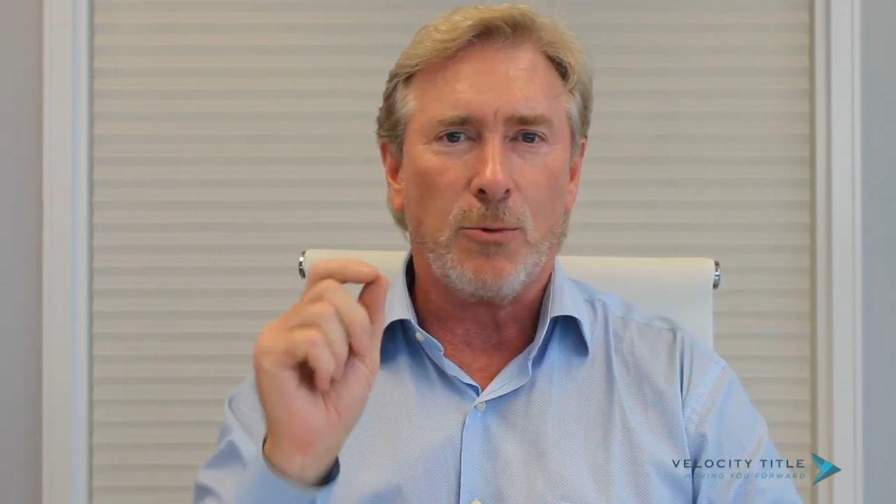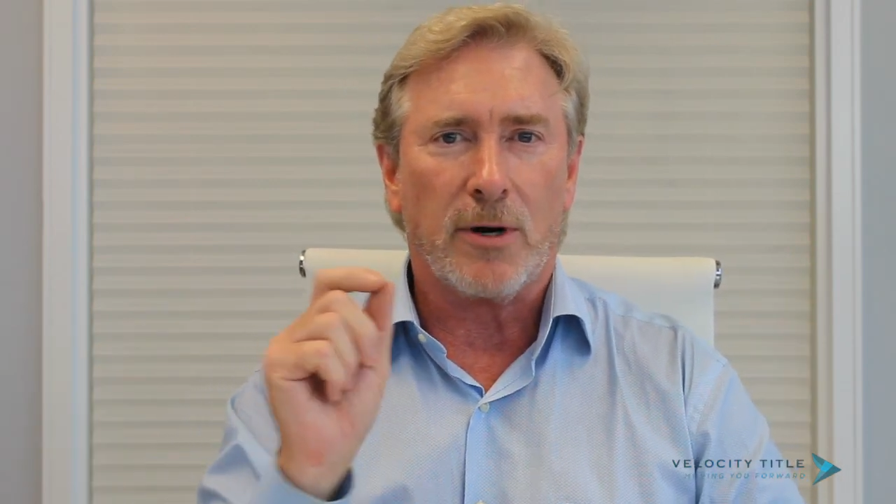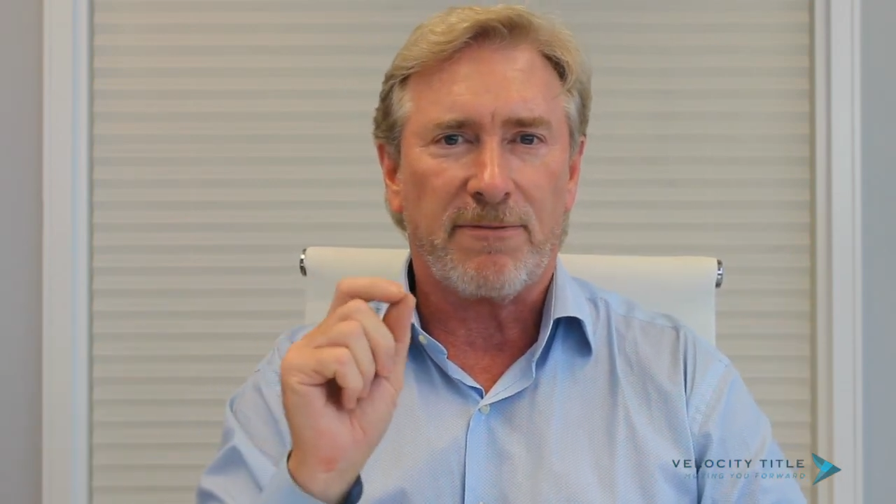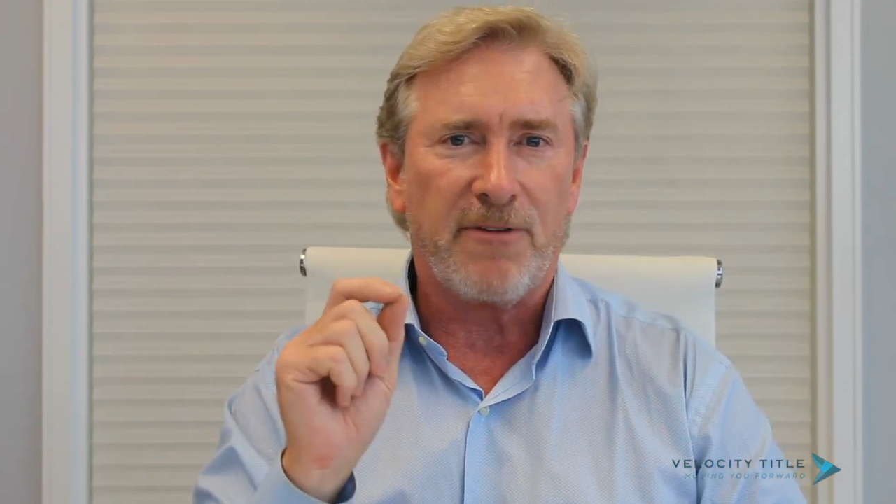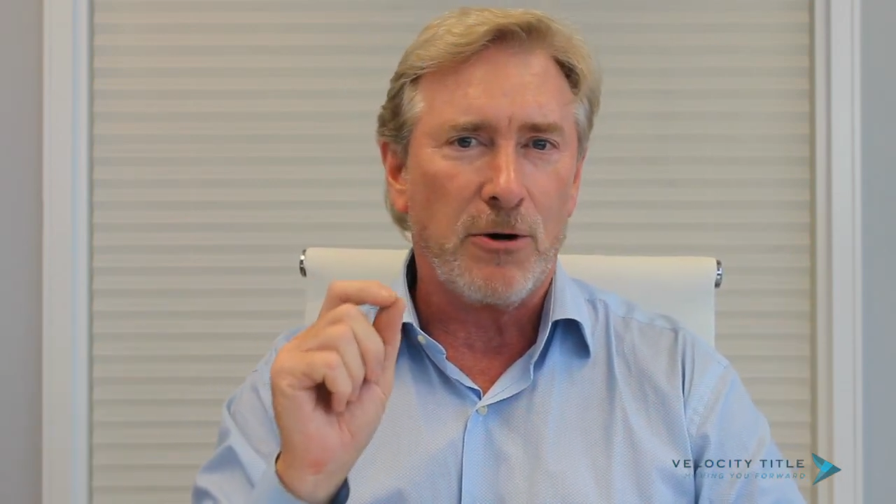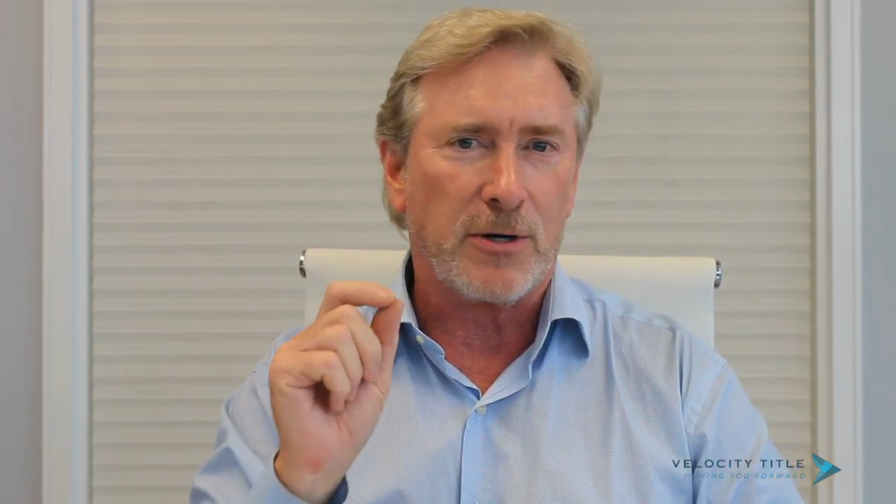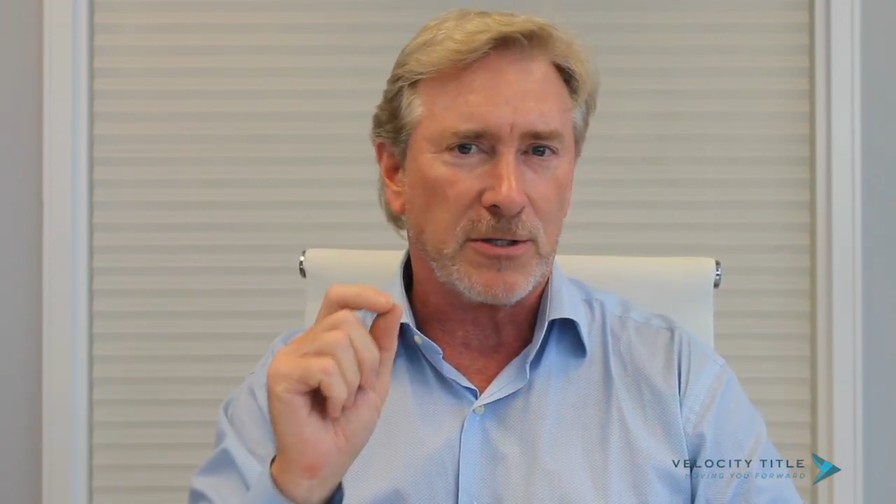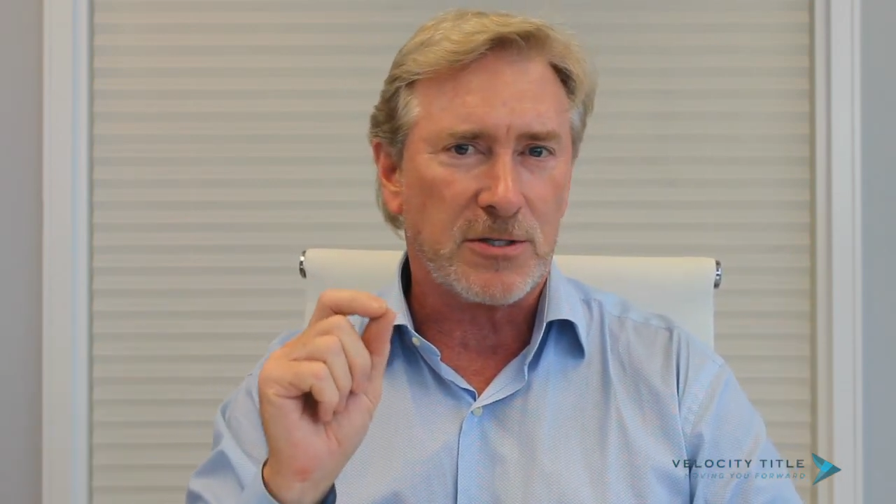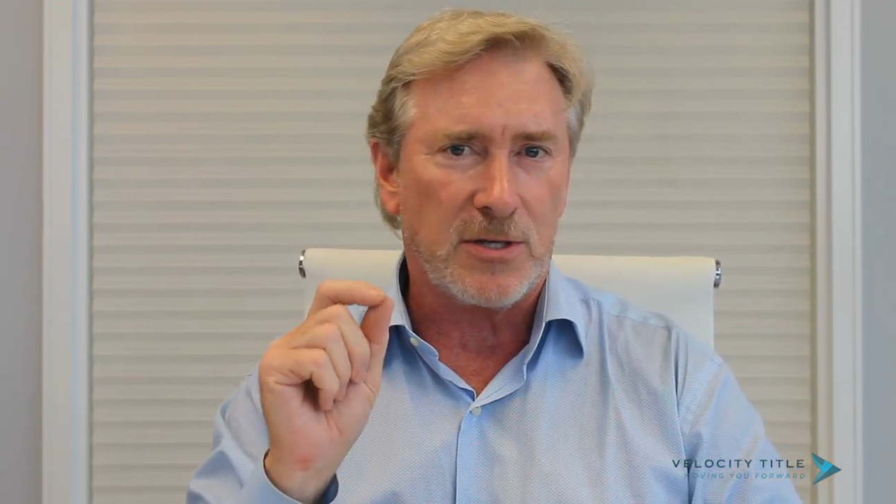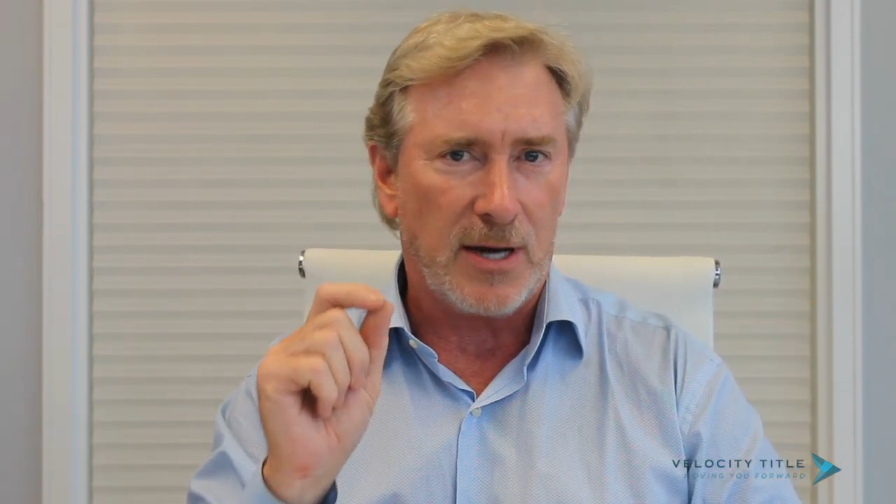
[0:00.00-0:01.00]
want to
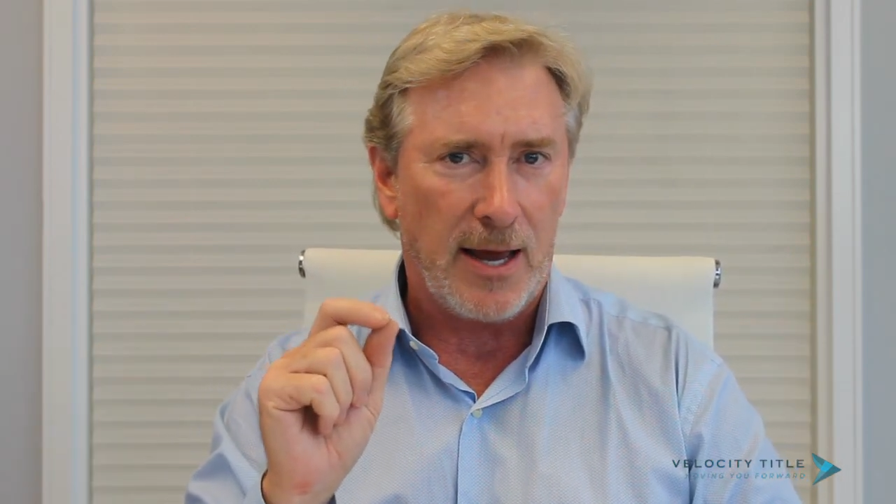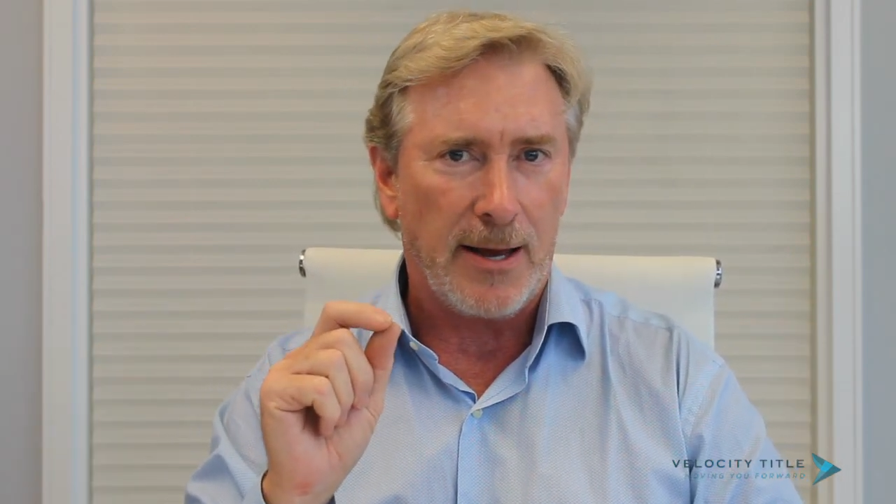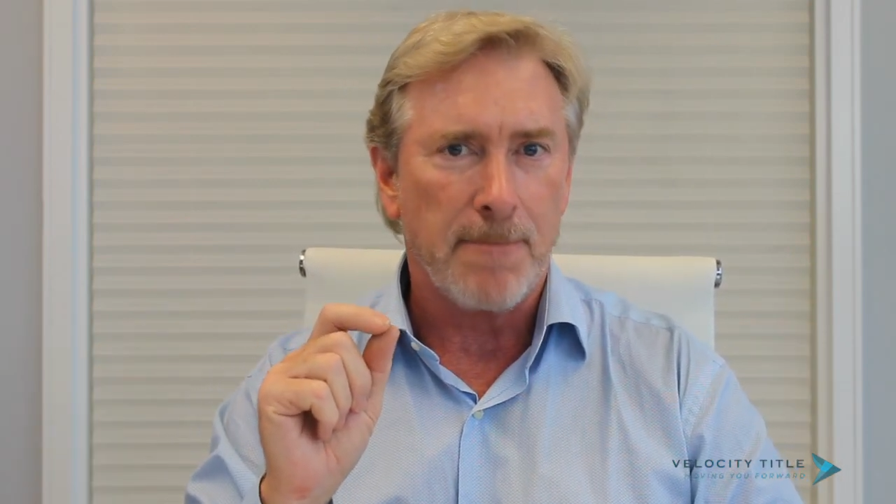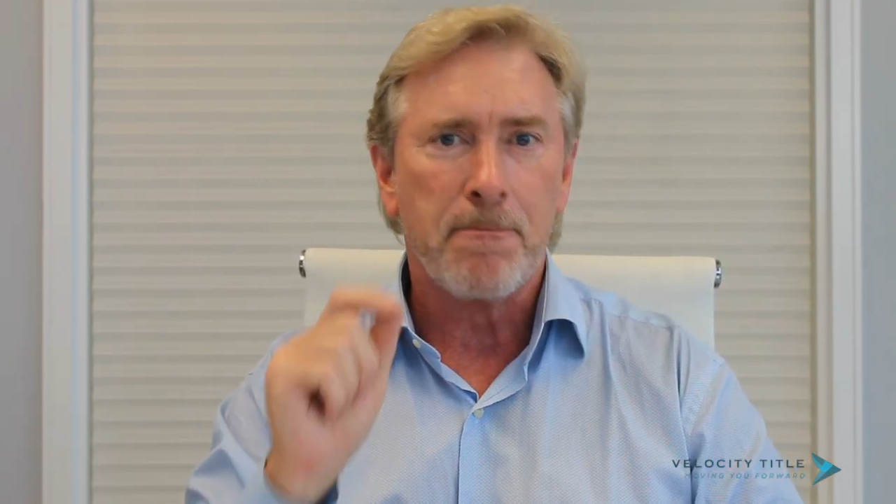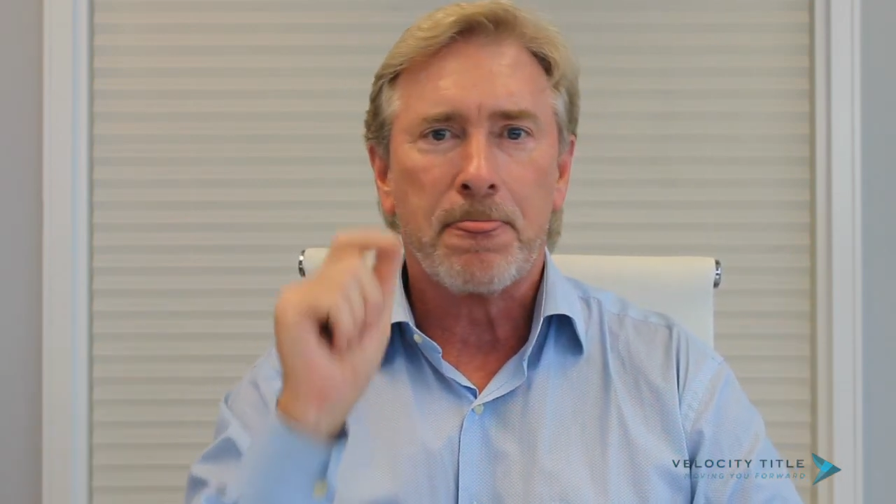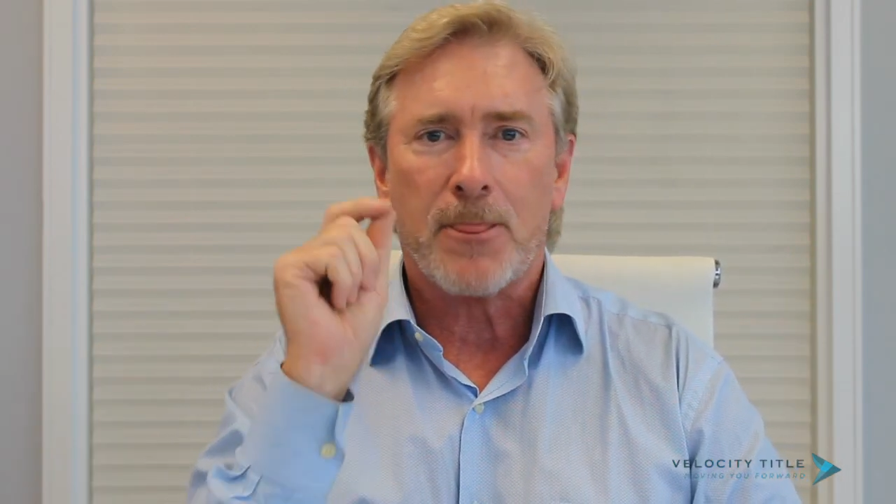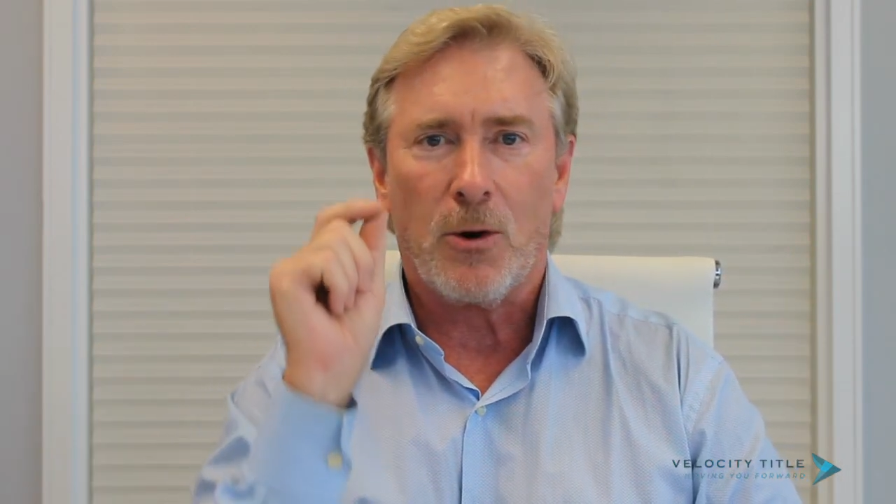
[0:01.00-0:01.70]
focus today